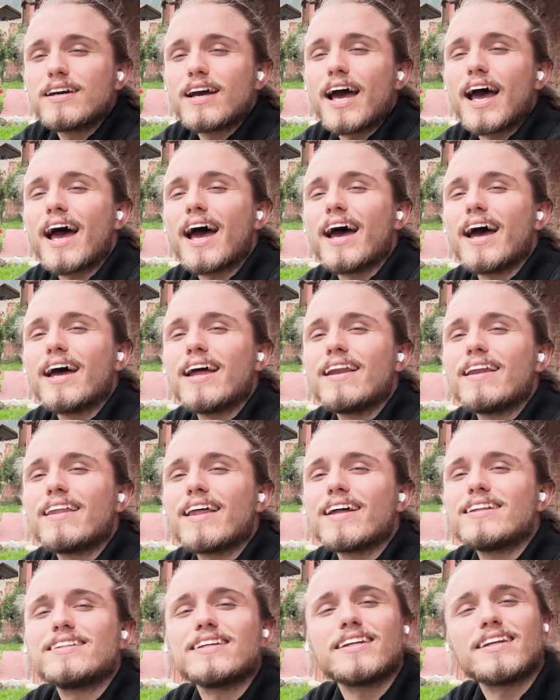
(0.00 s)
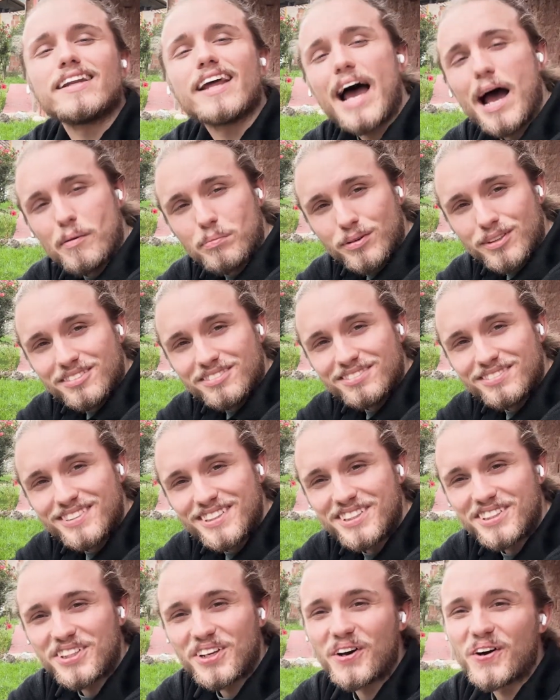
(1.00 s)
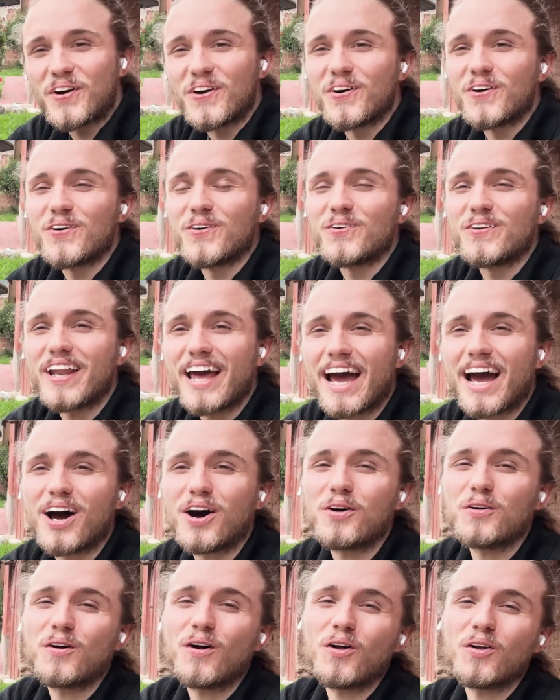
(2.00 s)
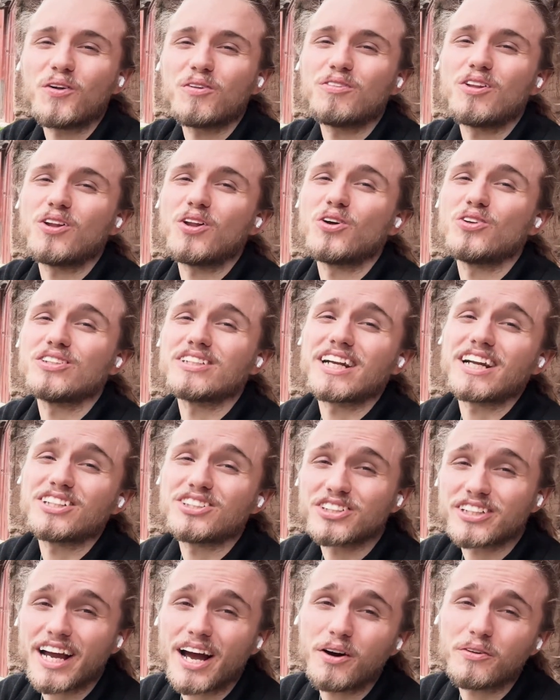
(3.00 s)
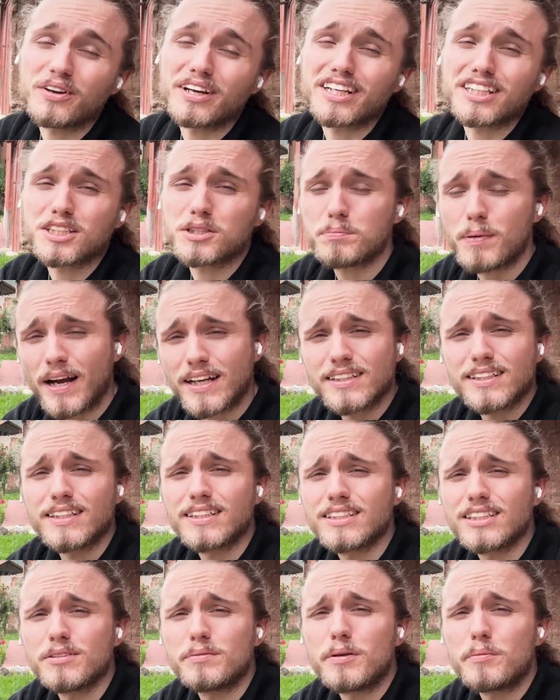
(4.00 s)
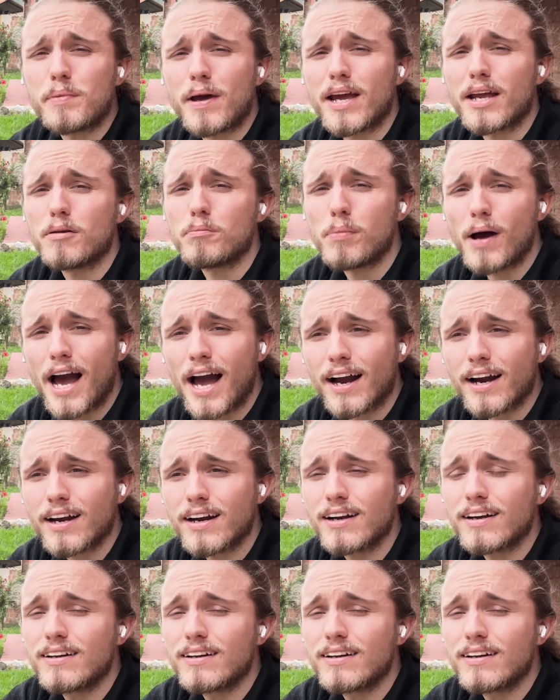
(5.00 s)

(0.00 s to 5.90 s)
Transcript: And that didn't happen. So now all of the loans that I took out expecting to be paid back